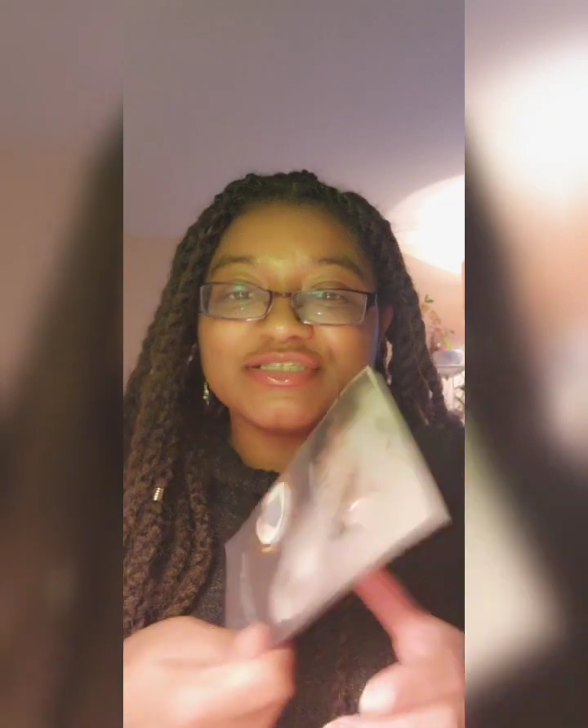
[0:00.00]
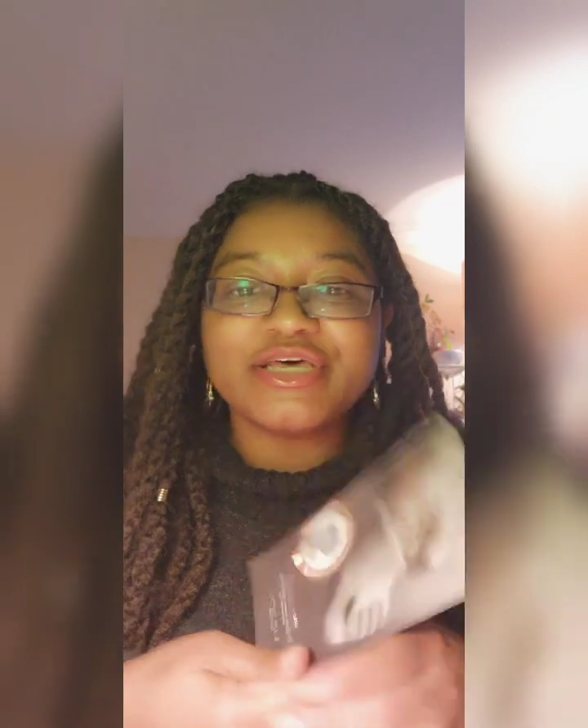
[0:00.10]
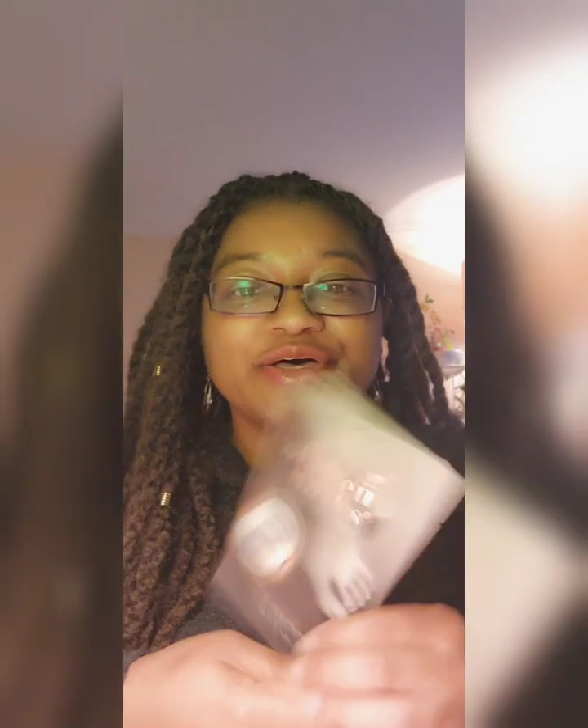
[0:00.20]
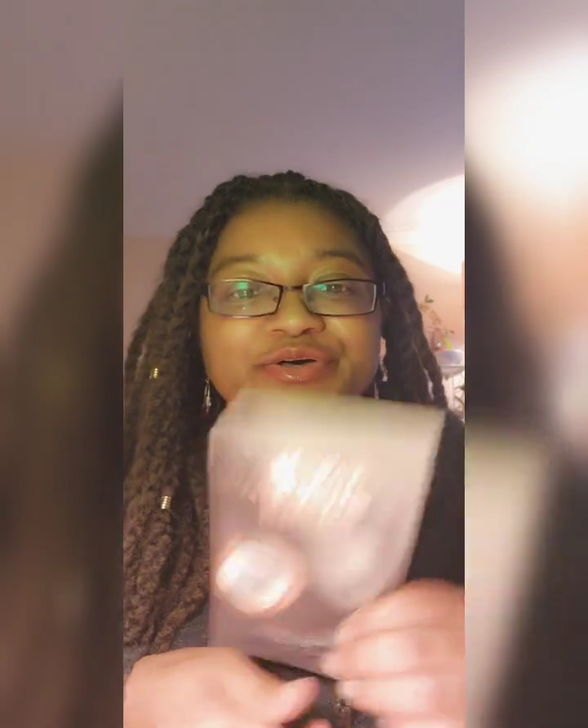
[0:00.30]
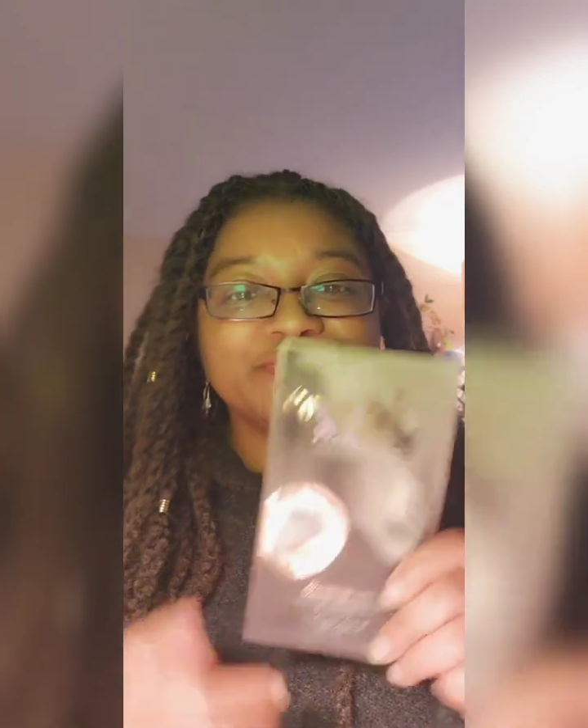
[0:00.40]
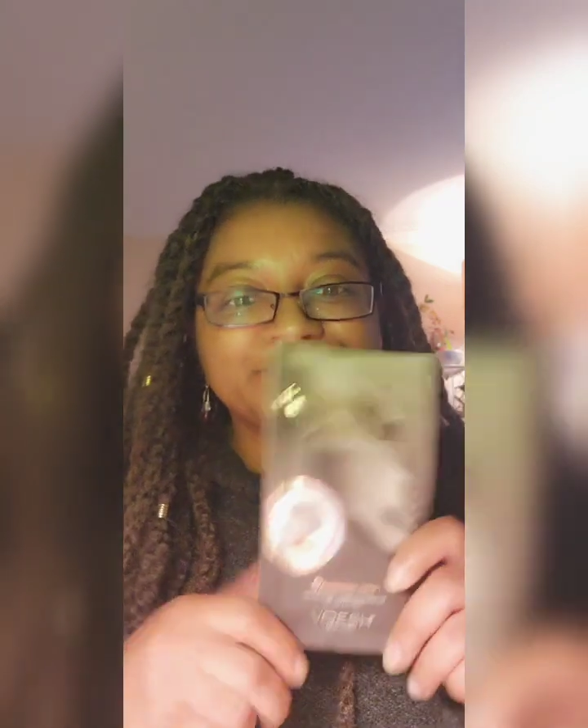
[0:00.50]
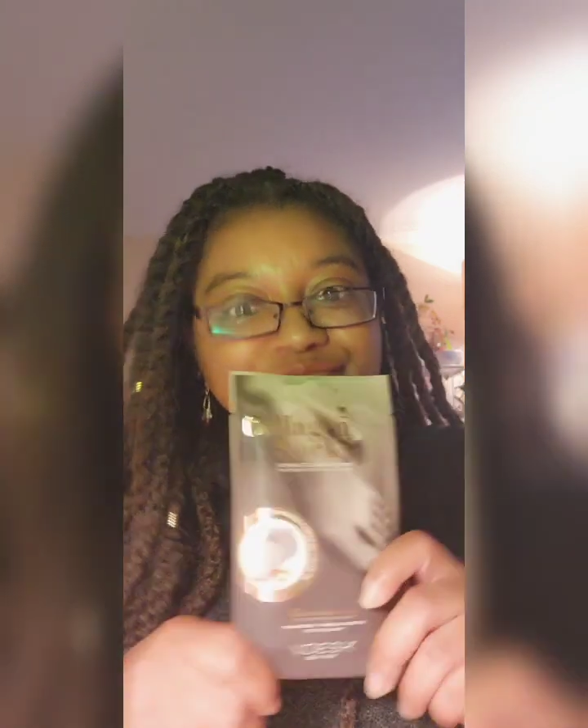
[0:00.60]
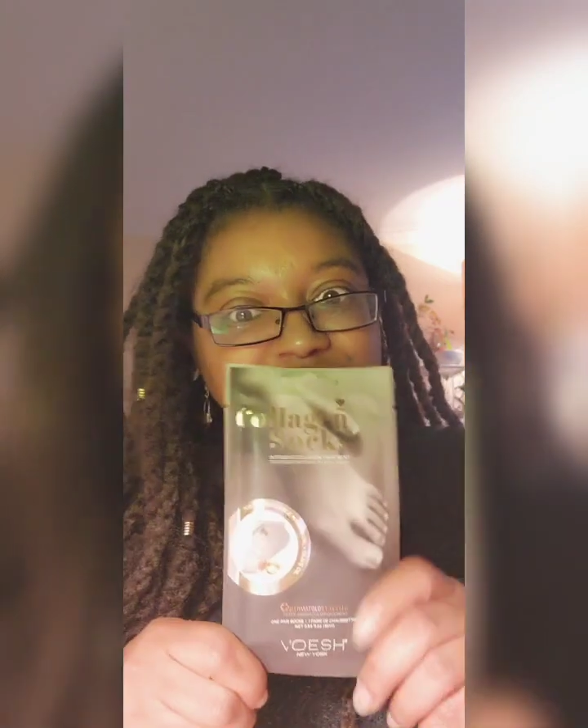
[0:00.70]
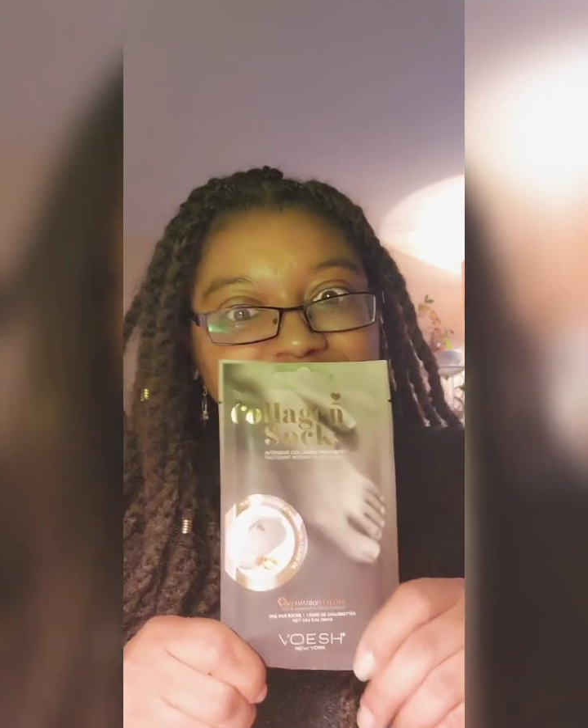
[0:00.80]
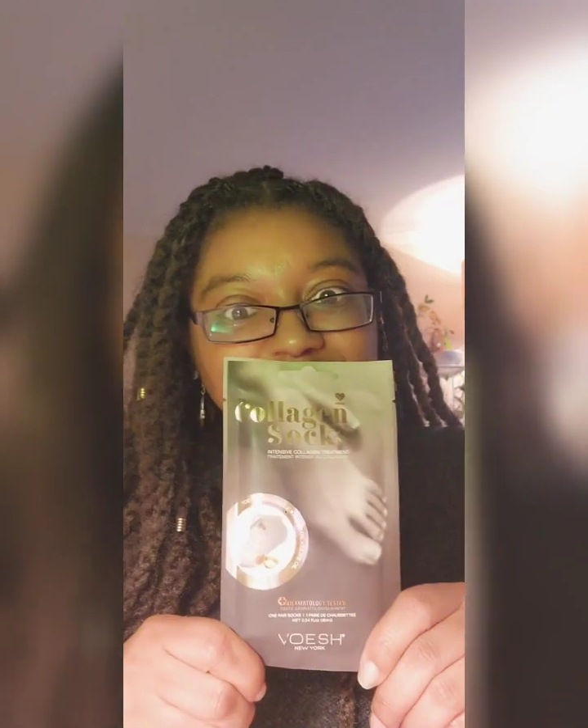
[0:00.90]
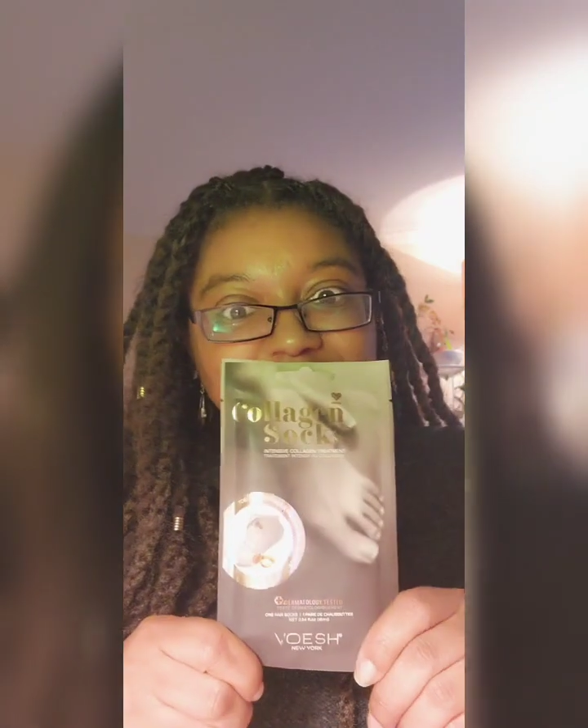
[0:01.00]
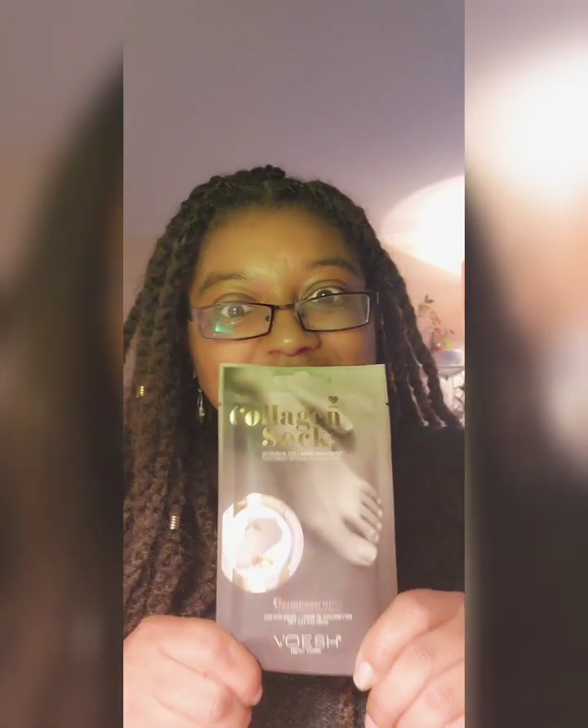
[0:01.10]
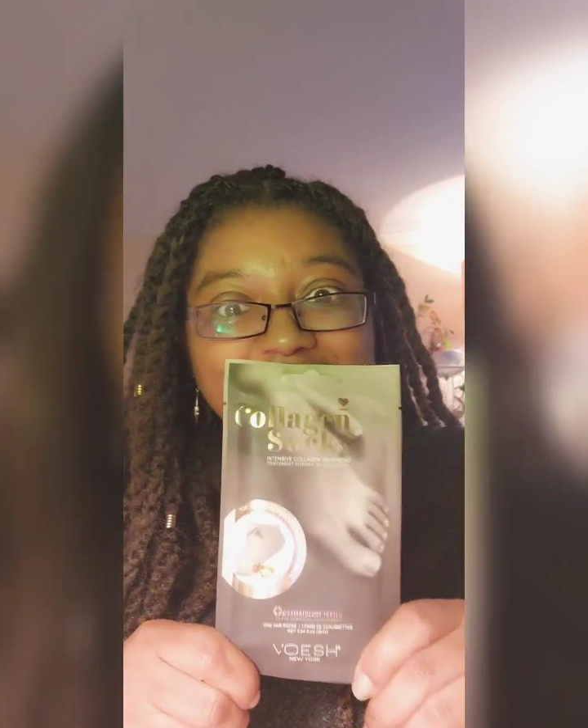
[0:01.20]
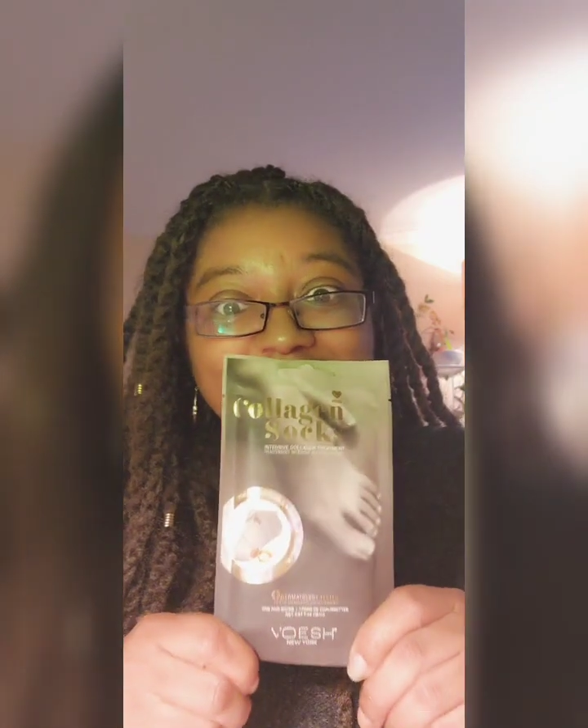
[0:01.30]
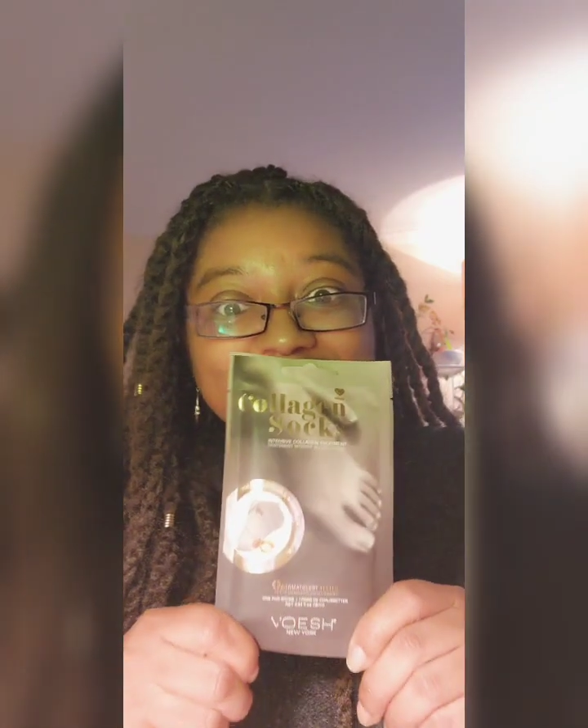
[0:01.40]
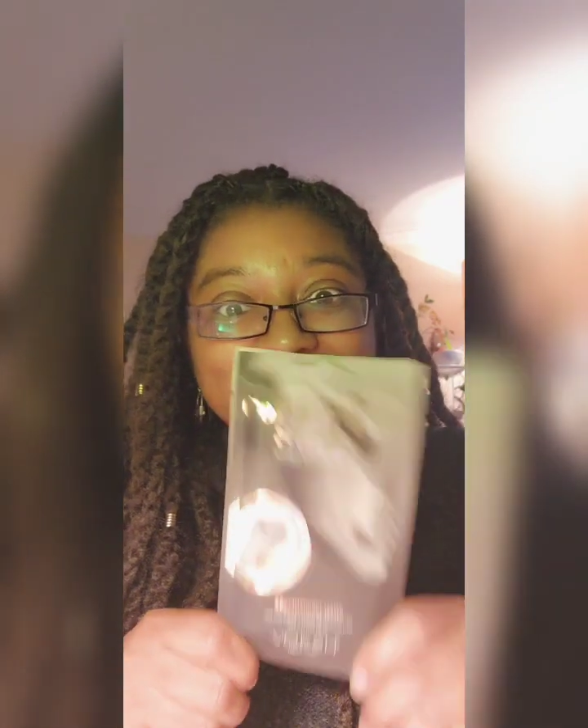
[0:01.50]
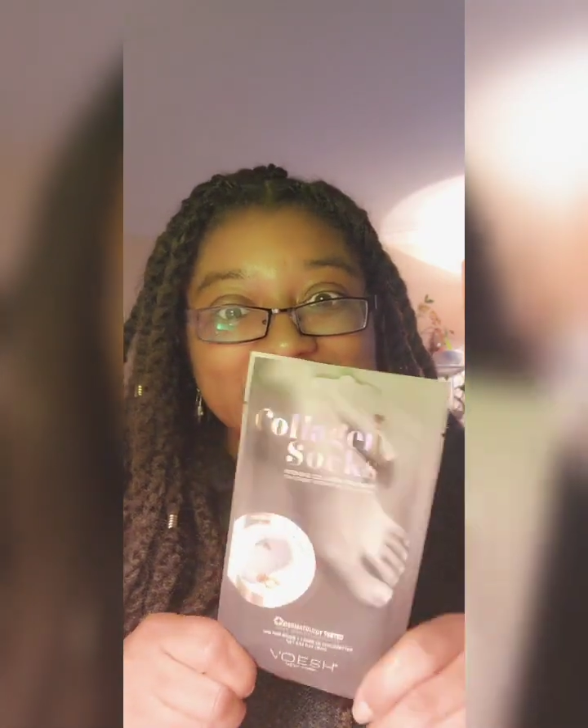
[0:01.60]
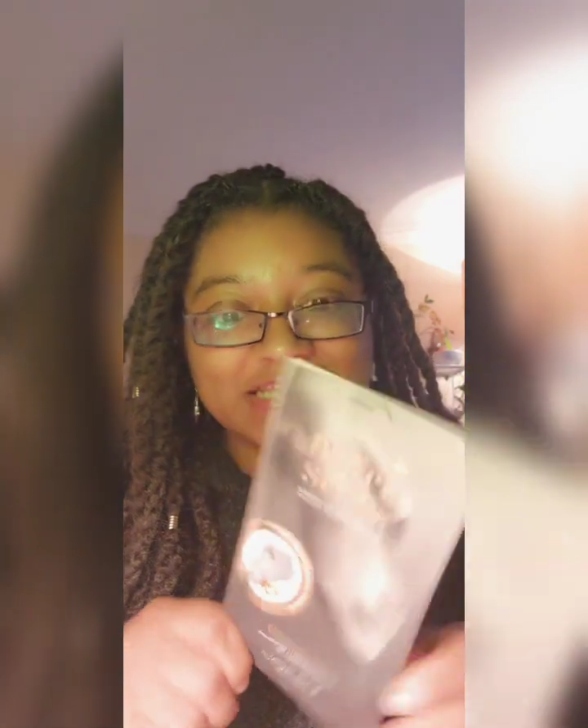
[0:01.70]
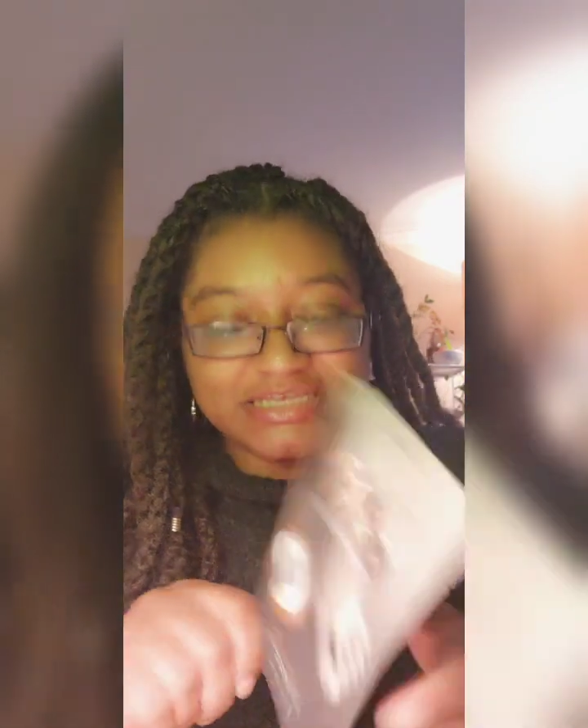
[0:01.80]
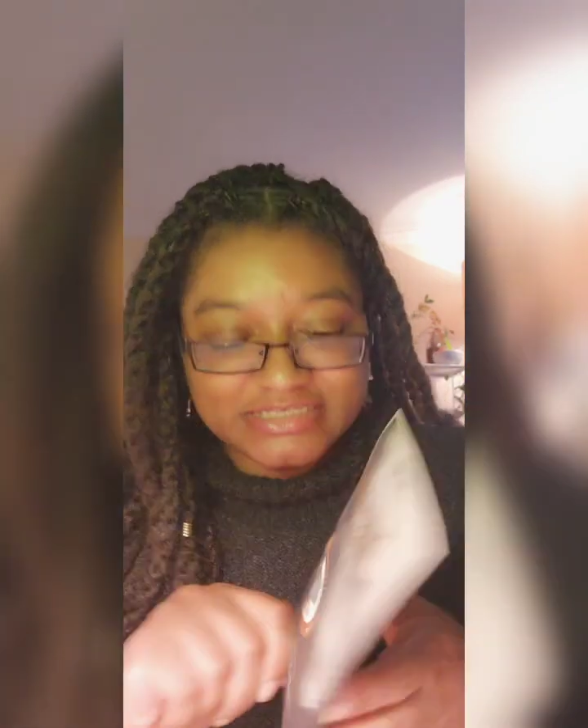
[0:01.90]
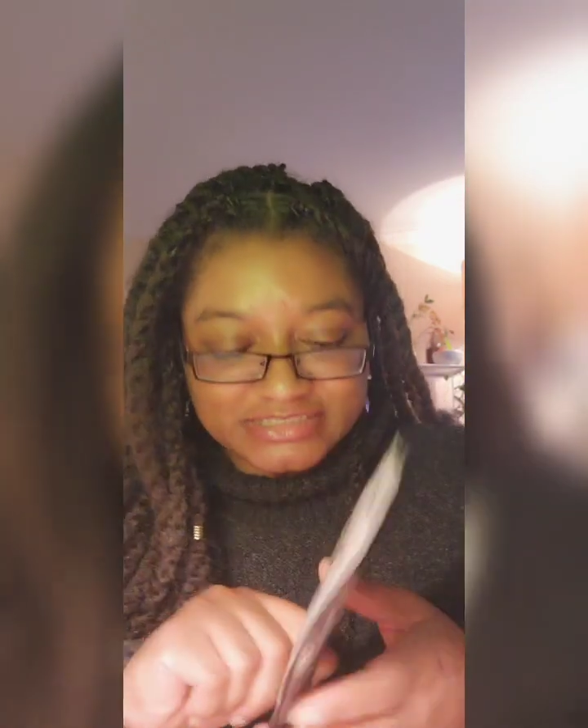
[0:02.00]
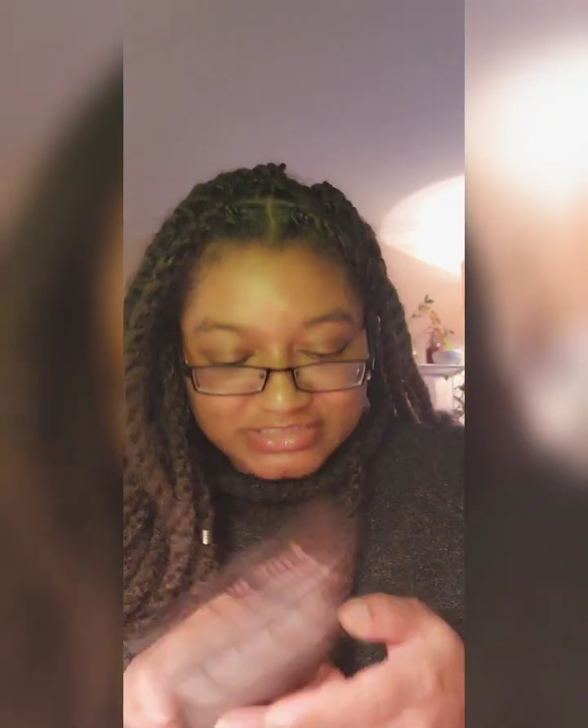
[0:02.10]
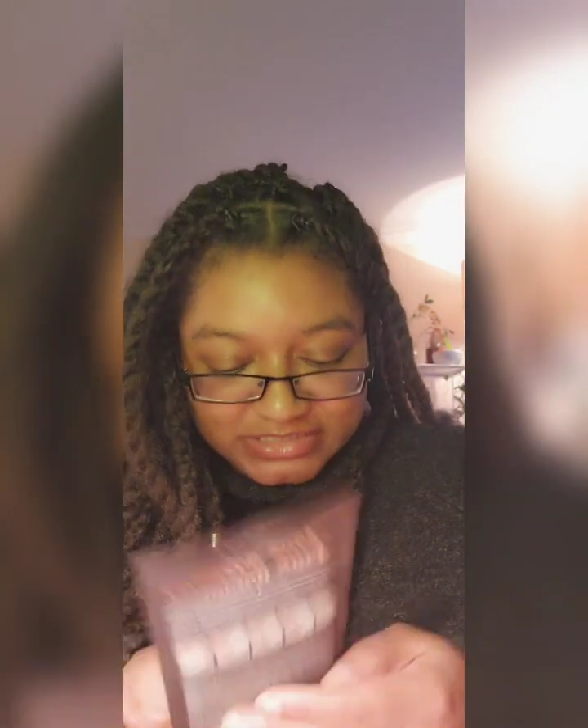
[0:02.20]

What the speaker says: so I got this,